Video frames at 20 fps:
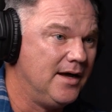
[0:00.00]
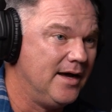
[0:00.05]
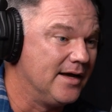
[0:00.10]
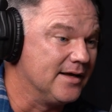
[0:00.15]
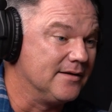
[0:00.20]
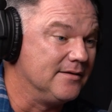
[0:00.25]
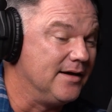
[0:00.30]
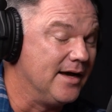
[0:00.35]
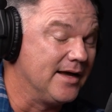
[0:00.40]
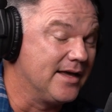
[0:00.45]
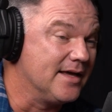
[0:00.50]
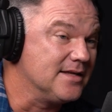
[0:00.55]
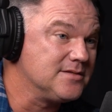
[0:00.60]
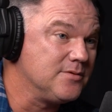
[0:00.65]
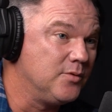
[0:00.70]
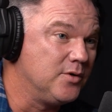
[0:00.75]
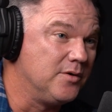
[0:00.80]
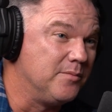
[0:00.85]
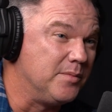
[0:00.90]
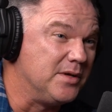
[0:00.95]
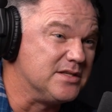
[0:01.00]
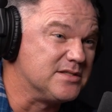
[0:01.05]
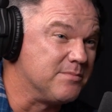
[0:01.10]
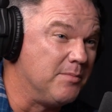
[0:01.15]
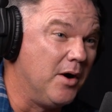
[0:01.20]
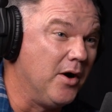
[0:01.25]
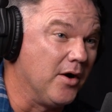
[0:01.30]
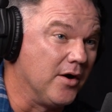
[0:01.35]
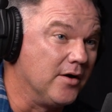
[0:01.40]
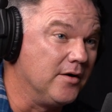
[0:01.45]
I guess it wouldn't be
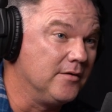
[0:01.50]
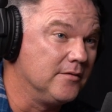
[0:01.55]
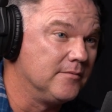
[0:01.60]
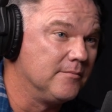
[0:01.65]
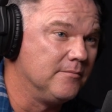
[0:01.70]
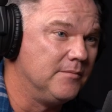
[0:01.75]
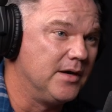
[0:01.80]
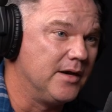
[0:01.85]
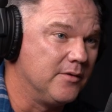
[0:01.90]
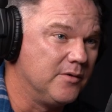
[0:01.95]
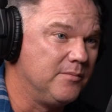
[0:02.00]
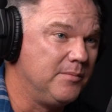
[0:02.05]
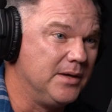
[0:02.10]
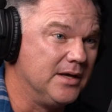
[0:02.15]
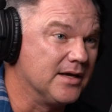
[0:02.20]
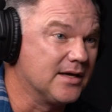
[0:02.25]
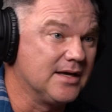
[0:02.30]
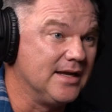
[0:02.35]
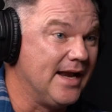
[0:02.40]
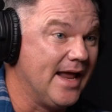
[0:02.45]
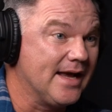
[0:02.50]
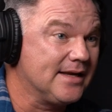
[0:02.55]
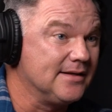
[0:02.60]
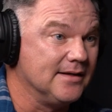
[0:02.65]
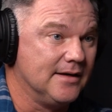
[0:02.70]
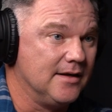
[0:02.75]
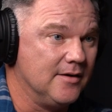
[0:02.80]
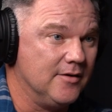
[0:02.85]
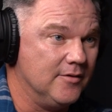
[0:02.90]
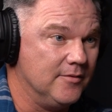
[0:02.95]
smart, but it would be a
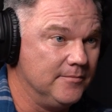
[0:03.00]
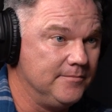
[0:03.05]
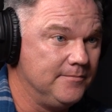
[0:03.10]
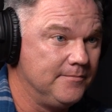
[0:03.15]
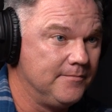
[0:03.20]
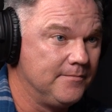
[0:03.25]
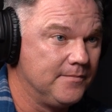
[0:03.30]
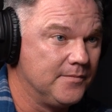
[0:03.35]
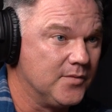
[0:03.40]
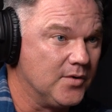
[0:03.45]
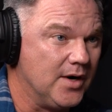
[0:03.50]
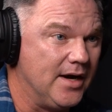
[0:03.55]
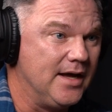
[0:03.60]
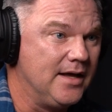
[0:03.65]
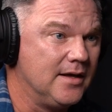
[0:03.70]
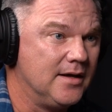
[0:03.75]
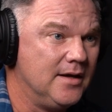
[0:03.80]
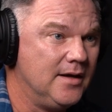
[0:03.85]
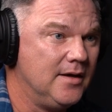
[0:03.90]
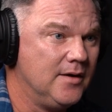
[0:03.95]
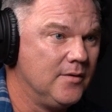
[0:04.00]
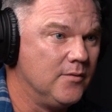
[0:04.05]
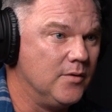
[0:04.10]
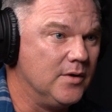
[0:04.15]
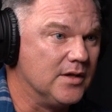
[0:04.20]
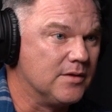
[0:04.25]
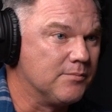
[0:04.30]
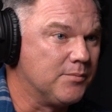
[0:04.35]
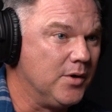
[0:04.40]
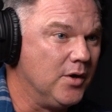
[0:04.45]
connected home, right?
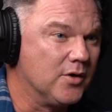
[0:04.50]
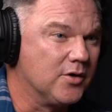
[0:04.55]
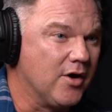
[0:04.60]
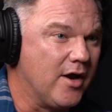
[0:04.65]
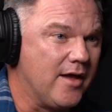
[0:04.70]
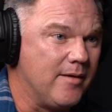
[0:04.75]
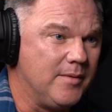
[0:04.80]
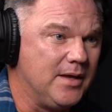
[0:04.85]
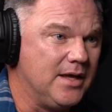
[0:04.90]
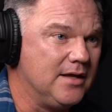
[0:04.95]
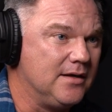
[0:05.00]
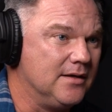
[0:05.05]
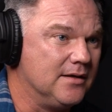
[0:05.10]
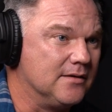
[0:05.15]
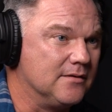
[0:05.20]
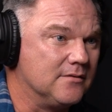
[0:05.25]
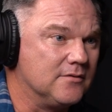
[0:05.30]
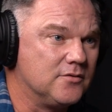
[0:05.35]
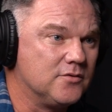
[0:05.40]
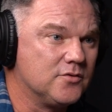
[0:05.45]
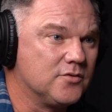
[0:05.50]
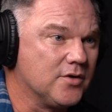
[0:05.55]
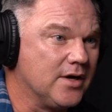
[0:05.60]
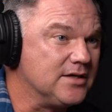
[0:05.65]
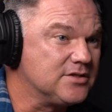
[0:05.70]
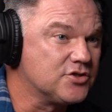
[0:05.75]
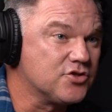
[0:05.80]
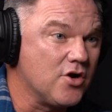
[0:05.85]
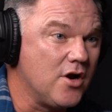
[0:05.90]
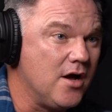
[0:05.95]
With programming and
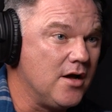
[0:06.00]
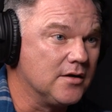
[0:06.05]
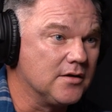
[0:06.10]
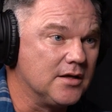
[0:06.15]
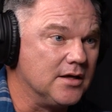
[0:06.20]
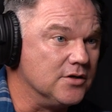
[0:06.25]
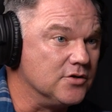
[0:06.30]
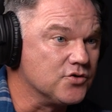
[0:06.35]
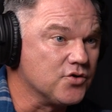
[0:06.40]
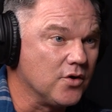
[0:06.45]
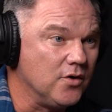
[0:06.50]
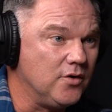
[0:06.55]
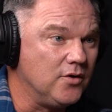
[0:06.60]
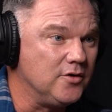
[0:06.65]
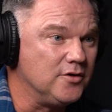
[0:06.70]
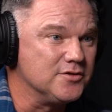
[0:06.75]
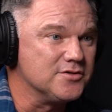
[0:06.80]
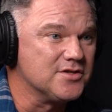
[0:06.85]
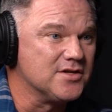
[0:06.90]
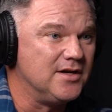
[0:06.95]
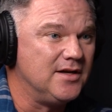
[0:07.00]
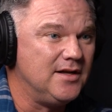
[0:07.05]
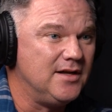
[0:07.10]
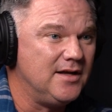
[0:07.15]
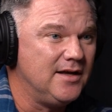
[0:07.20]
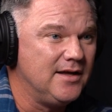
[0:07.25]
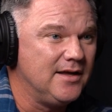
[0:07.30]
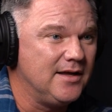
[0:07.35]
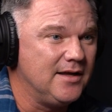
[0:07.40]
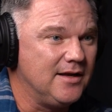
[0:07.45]
Crestron controls.
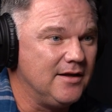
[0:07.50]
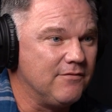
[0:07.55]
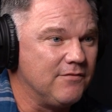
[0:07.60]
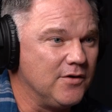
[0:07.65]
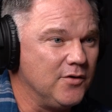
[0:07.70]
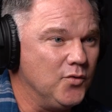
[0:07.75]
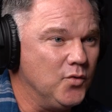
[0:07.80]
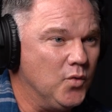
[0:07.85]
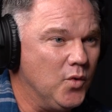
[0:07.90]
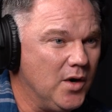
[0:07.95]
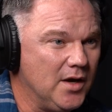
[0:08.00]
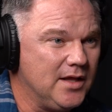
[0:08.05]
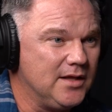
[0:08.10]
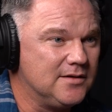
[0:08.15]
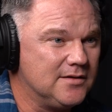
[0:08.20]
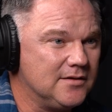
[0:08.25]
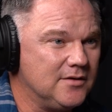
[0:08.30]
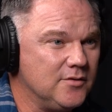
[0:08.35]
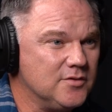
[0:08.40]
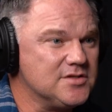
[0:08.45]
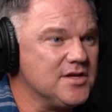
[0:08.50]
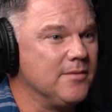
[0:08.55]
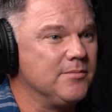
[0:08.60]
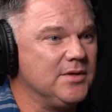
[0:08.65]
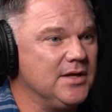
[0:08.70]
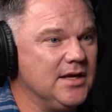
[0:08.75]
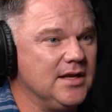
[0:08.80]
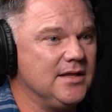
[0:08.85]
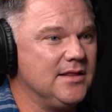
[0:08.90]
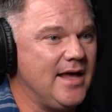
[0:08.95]
And if you wanted to do
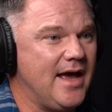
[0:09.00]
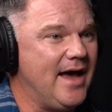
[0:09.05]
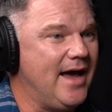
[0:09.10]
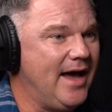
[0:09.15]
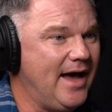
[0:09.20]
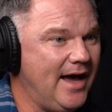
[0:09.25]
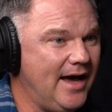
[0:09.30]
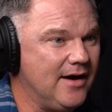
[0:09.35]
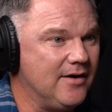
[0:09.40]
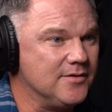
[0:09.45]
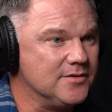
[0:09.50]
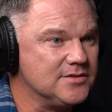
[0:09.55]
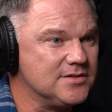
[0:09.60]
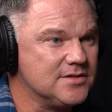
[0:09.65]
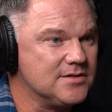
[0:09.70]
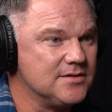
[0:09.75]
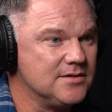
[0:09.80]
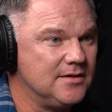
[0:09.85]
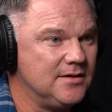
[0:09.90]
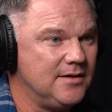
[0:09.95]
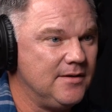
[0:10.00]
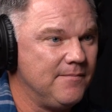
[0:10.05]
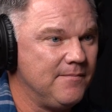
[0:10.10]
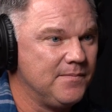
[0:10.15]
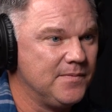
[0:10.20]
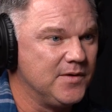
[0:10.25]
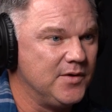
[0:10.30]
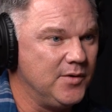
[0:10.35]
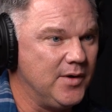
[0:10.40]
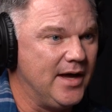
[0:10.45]
something in that house,
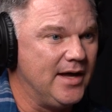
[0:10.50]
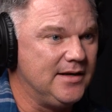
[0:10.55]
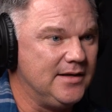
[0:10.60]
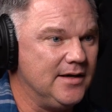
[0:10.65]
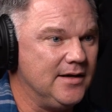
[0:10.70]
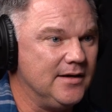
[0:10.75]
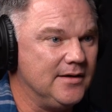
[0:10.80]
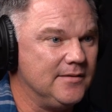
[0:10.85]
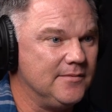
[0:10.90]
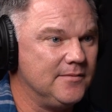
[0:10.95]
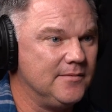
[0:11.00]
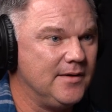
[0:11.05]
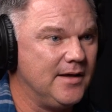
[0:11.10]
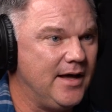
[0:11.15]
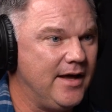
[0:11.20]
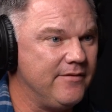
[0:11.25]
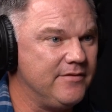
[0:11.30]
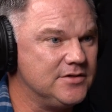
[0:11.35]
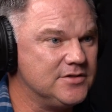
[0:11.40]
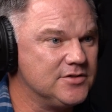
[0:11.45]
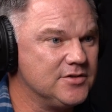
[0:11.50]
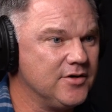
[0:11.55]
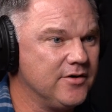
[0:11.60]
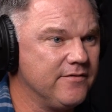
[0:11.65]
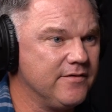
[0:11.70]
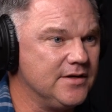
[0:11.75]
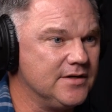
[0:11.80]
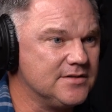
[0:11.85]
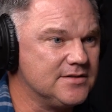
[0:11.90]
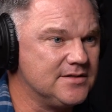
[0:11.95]
you had to have a
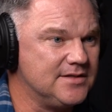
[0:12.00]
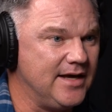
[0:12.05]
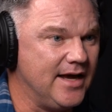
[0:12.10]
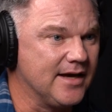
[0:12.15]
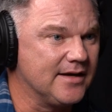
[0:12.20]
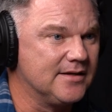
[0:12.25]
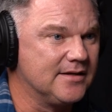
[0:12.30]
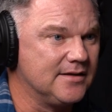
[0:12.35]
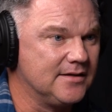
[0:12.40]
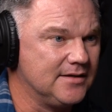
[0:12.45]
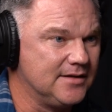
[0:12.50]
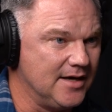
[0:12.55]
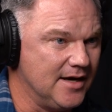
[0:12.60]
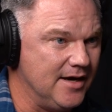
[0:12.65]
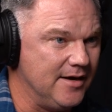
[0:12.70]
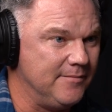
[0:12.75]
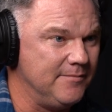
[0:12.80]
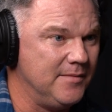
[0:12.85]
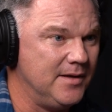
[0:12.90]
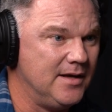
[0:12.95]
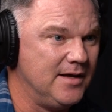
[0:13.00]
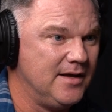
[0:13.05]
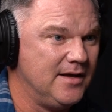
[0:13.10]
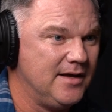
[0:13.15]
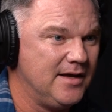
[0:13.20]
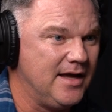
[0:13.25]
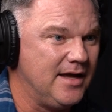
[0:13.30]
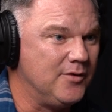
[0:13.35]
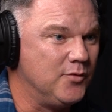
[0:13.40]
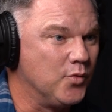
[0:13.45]
service tech come
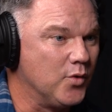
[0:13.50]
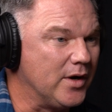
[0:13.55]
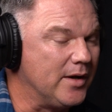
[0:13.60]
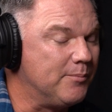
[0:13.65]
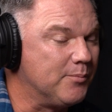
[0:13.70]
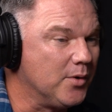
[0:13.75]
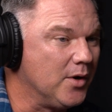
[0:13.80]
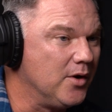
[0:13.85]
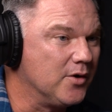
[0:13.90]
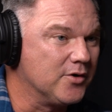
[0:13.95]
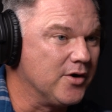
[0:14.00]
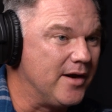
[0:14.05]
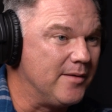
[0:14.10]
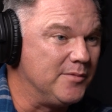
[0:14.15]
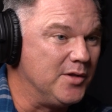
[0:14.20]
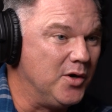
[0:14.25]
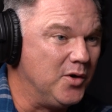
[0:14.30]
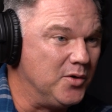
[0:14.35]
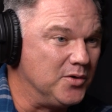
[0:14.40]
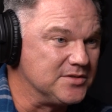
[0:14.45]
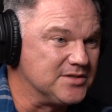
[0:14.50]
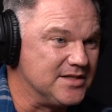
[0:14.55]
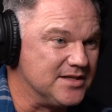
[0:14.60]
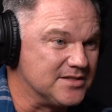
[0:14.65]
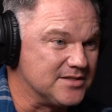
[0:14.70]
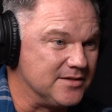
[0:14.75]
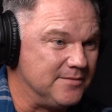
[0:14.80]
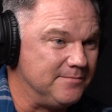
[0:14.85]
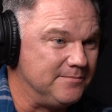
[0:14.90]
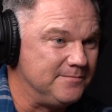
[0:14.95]
and reprogram the whole
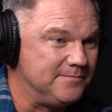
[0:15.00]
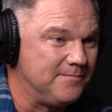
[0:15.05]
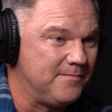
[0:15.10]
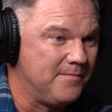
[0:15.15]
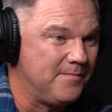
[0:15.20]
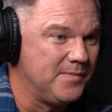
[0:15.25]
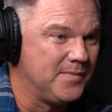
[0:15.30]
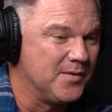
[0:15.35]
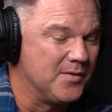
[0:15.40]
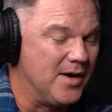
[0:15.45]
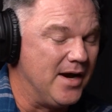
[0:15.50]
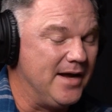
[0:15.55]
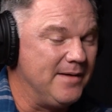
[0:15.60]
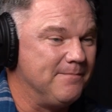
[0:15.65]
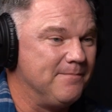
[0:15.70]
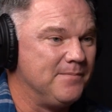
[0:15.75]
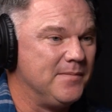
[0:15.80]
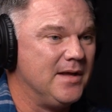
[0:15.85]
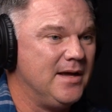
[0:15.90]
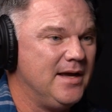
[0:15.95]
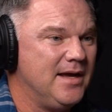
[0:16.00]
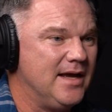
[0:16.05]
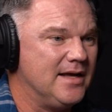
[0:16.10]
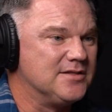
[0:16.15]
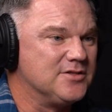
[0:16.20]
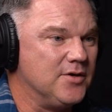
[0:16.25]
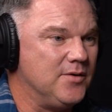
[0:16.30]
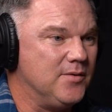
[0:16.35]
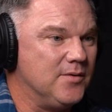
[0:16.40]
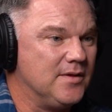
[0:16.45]
system, right?
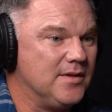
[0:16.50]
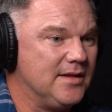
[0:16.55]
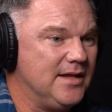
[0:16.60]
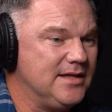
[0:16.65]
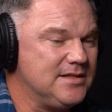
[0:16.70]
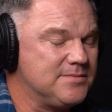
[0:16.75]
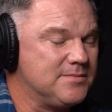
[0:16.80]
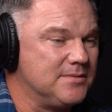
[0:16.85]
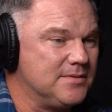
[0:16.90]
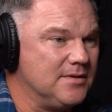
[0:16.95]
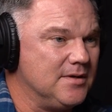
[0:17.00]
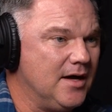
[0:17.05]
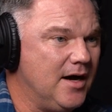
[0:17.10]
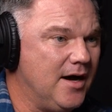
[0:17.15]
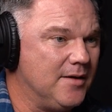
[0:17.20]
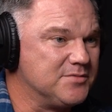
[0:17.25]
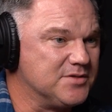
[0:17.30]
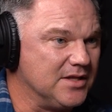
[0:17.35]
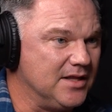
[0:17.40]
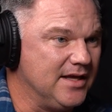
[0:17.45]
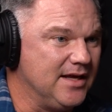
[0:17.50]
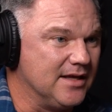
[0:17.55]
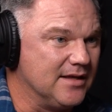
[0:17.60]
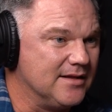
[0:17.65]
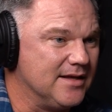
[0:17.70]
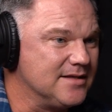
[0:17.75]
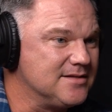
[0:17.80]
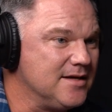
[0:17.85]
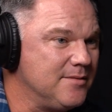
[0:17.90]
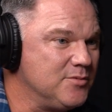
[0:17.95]
And so that's obsolete.
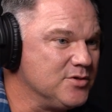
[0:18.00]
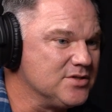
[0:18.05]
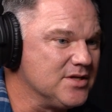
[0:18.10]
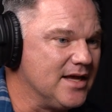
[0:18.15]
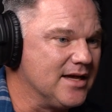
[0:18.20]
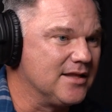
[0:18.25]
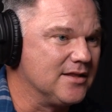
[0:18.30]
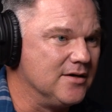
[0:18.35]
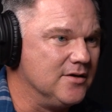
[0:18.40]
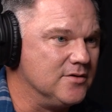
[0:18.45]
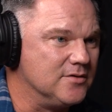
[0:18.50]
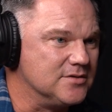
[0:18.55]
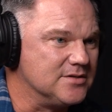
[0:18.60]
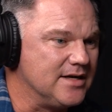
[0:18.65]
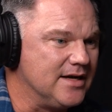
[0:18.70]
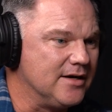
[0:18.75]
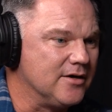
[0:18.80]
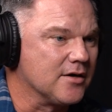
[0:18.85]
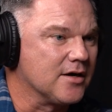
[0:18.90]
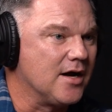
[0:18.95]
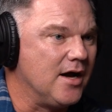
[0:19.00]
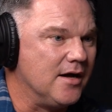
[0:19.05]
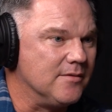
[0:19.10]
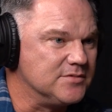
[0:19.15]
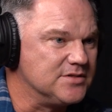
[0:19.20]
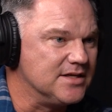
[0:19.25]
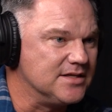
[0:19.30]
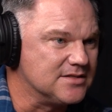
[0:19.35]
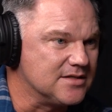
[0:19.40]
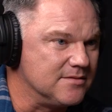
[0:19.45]
That's almost like those
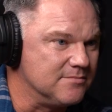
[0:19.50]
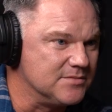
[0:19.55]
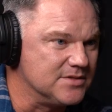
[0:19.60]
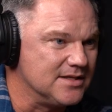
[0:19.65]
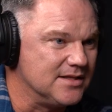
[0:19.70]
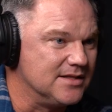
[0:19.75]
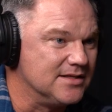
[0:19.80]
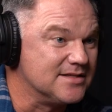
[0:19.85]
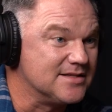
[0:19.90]
intercom systems in the